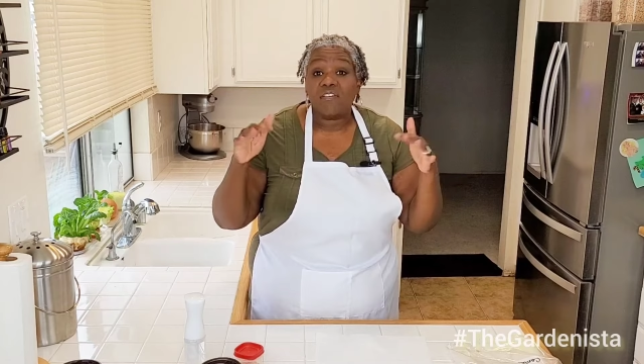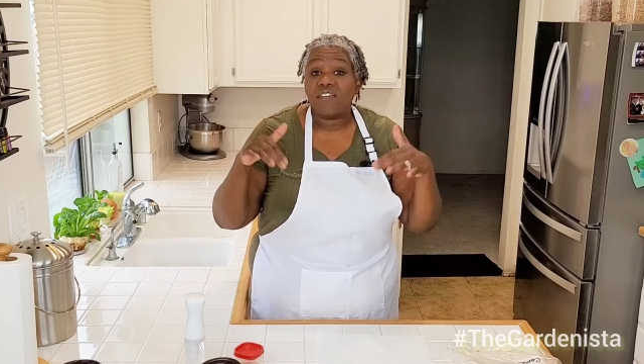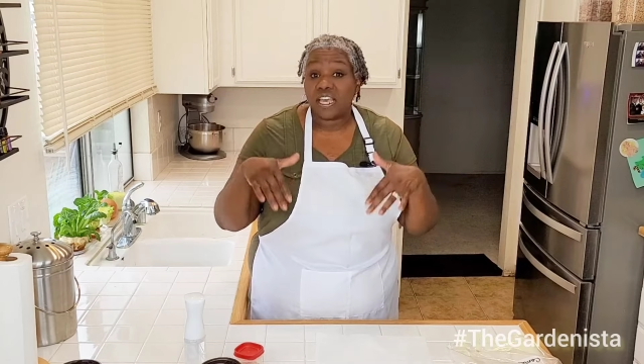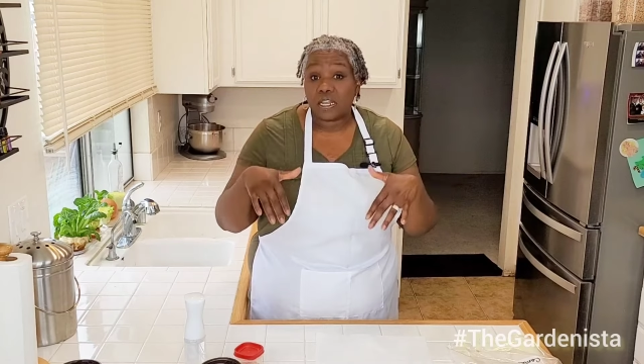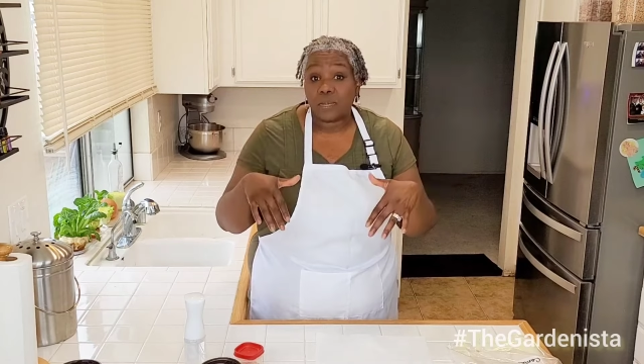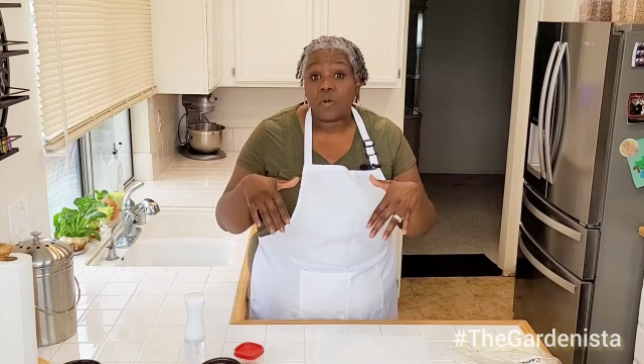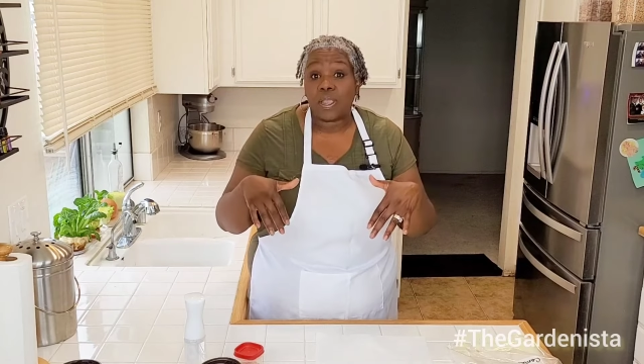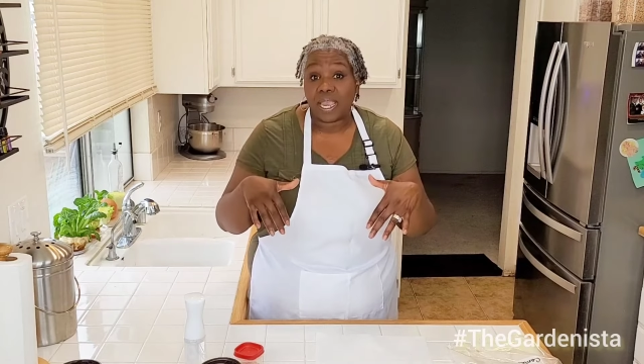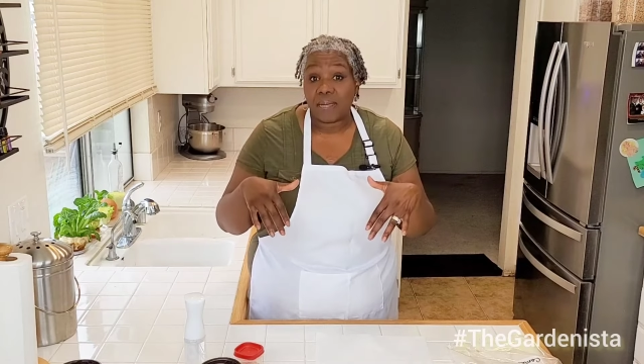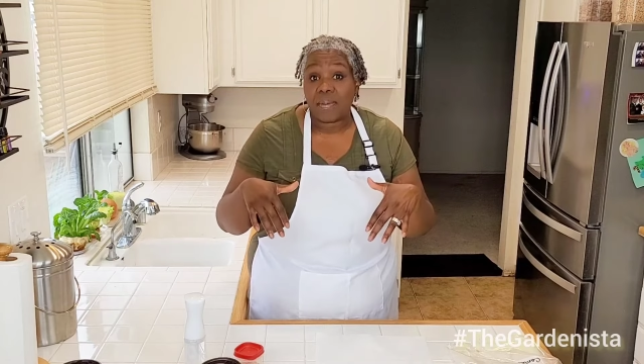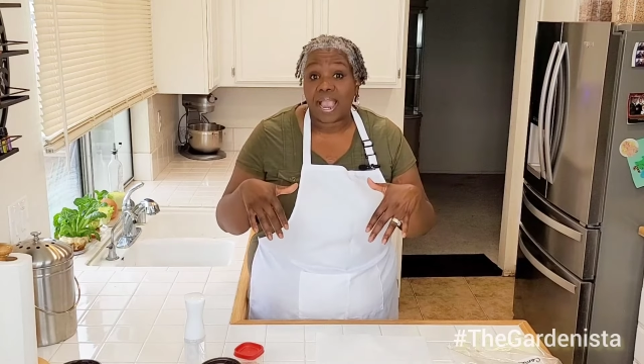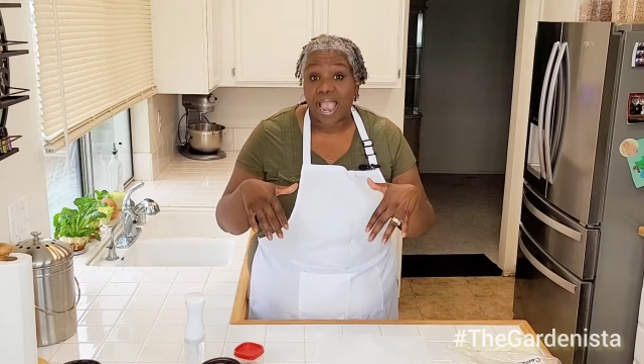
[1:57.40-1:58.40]
available
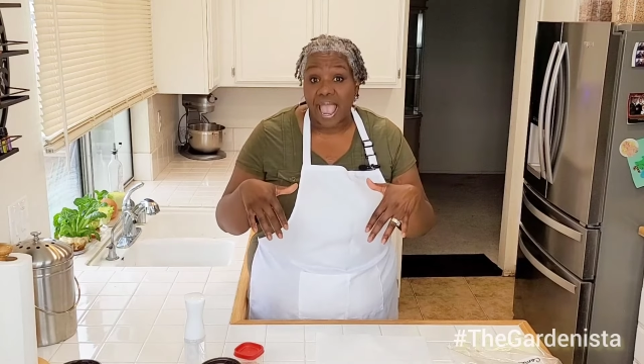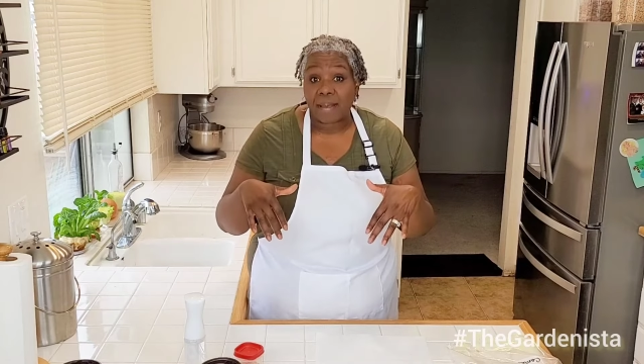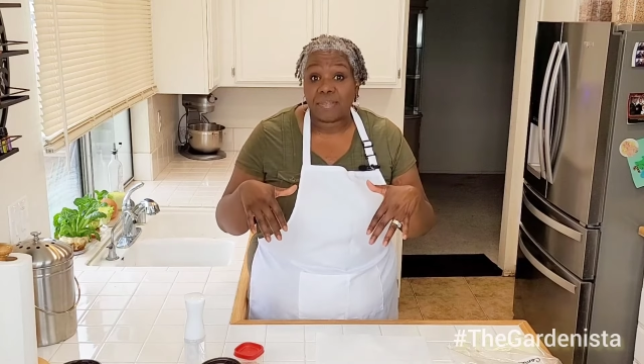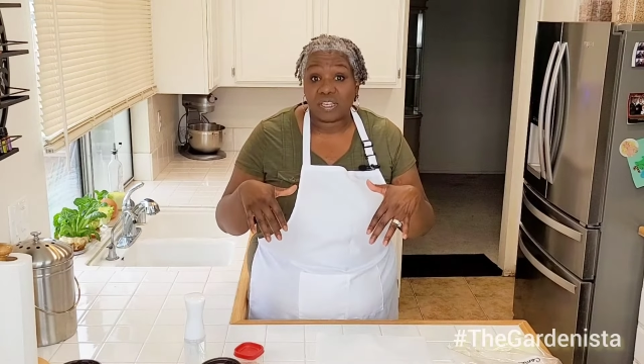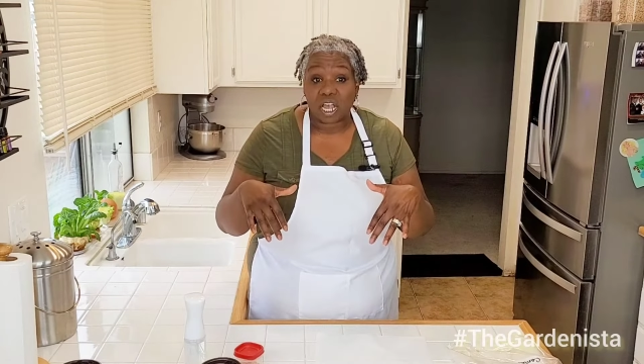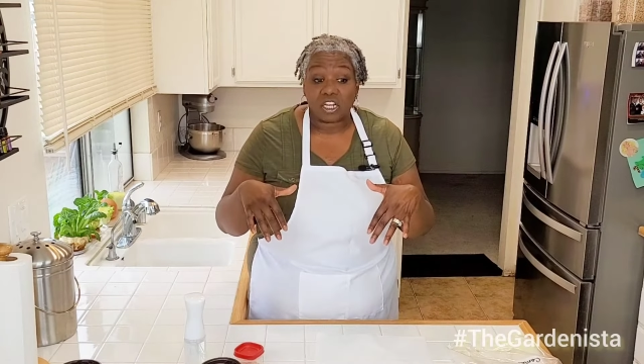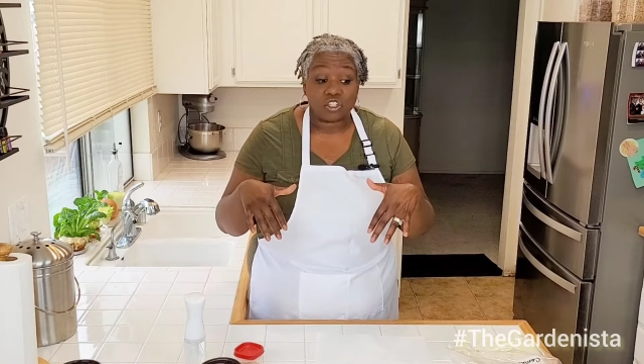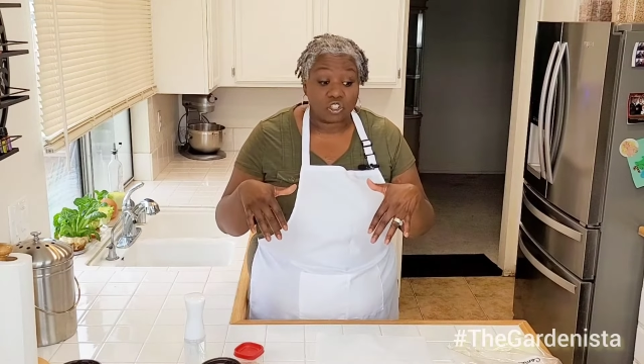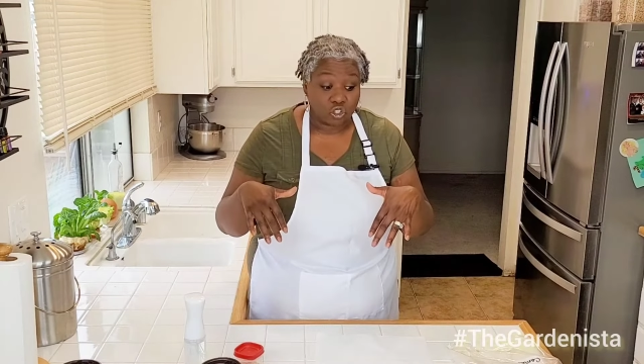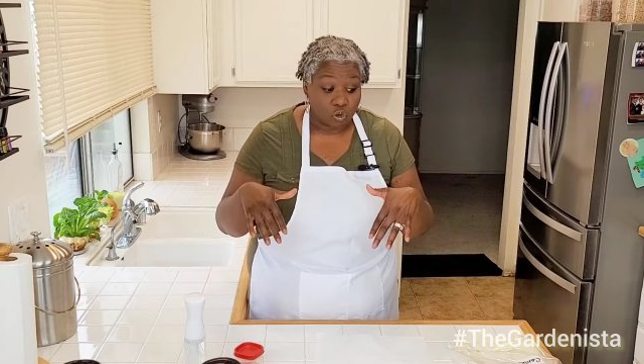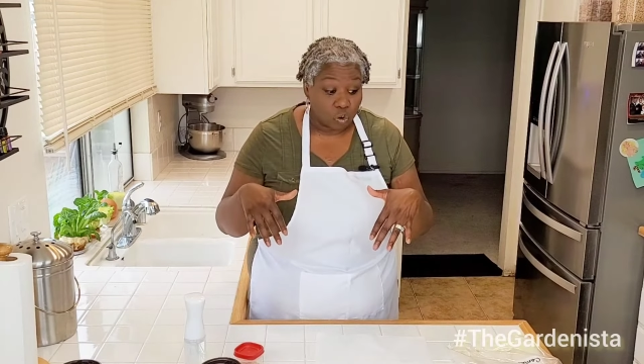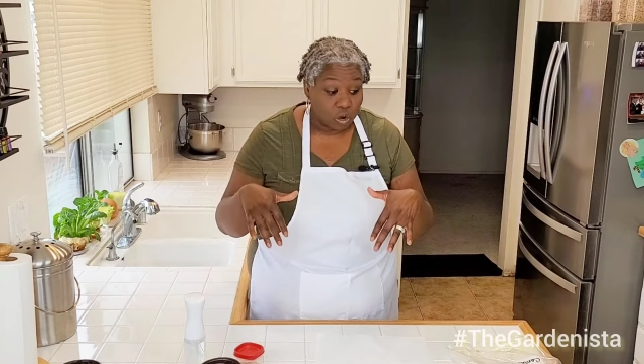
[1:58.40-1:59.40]
in my Amazon
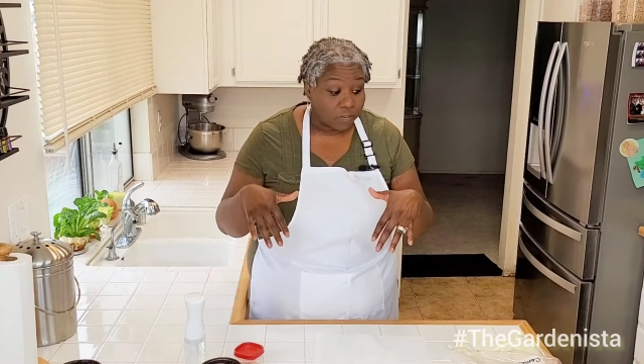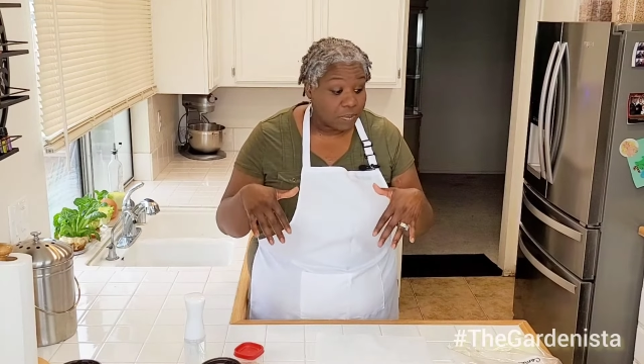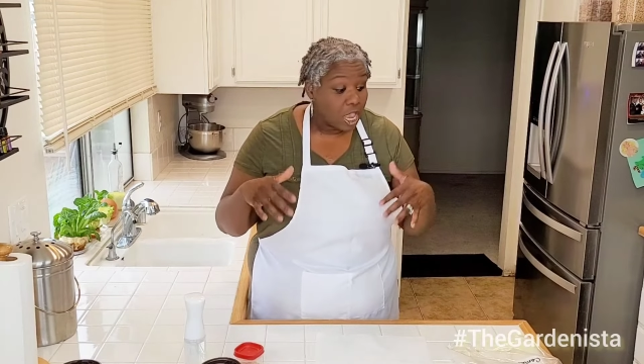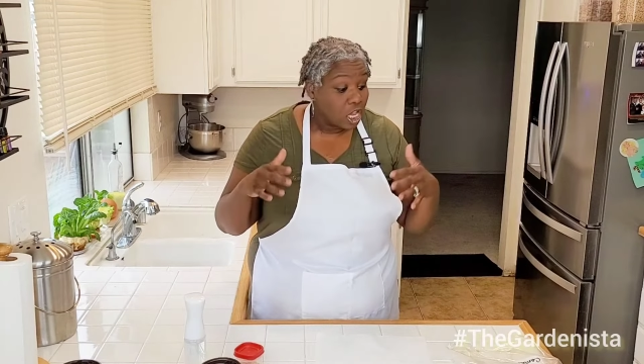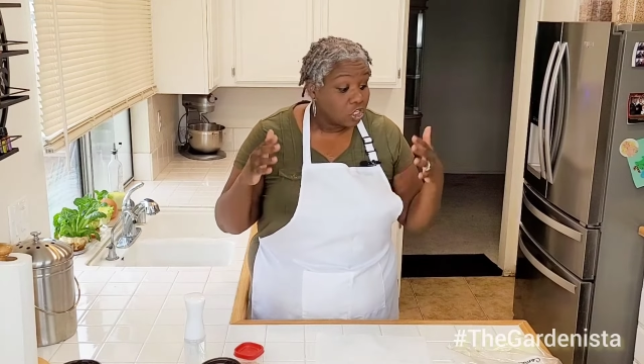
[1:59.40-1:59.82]
store.